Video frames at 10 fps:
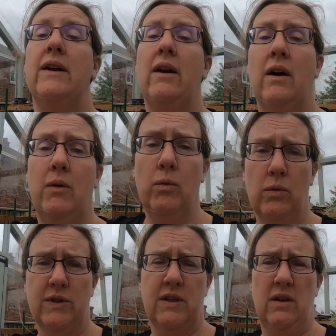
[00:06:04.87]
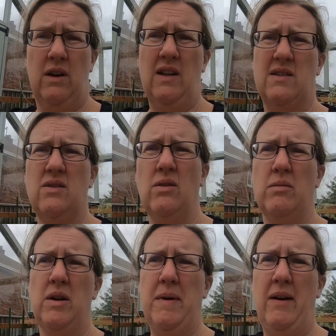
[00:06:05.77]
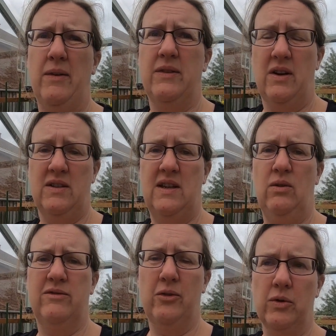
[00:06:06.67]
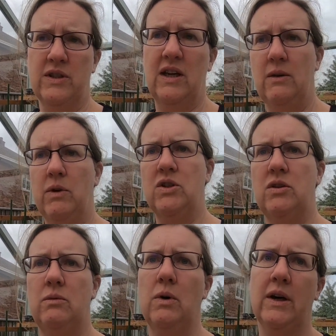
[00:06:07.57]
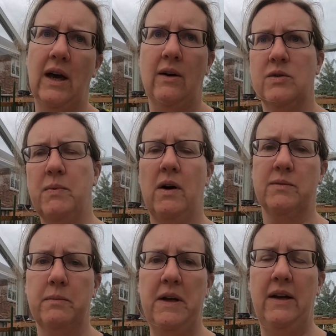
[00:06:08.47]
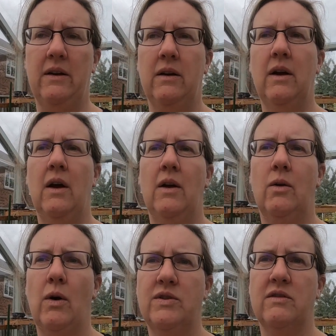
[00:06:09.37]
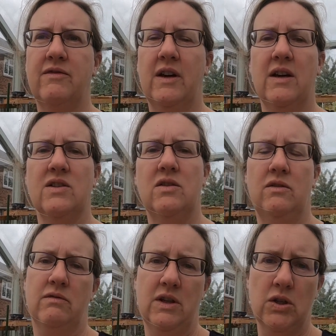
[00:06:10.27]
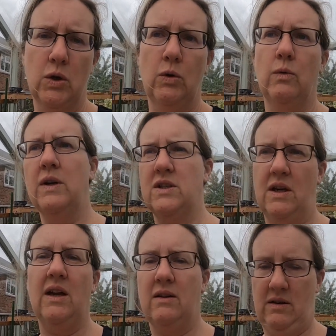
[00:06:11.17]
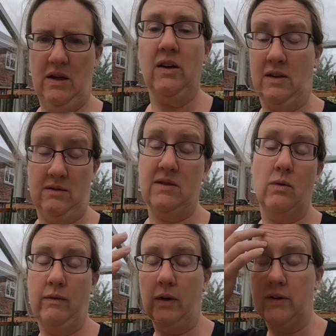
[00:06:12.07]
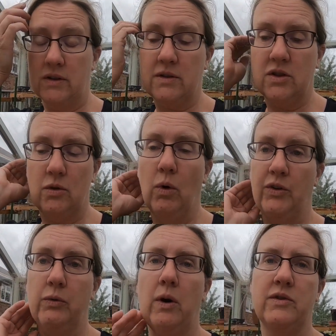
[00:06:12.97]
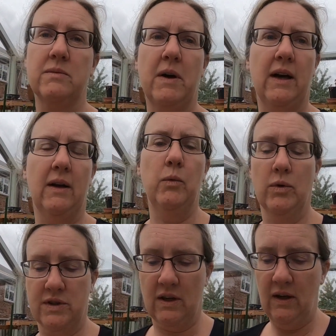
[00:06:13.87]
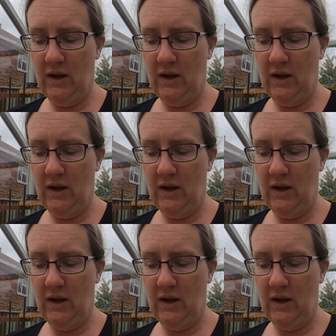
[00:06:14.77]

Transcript: high water. It's normally about 13 or 14, which you work it out to parts per million. Quoted figure is 232, which it, it, it's equivalent to what's quoted by Anglian Water.